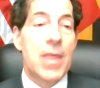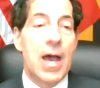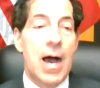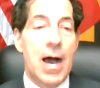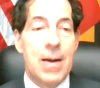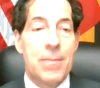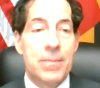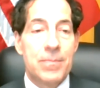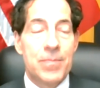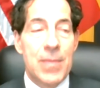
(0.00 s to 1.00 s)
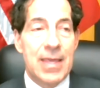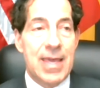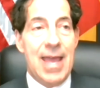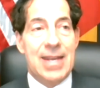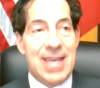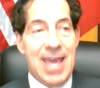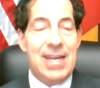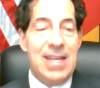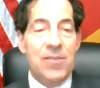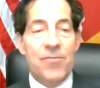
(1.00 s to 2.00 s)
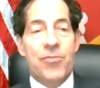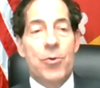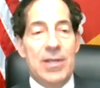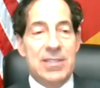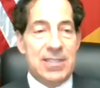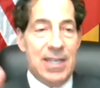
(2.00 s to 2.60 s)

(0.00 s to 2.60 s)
can gain influence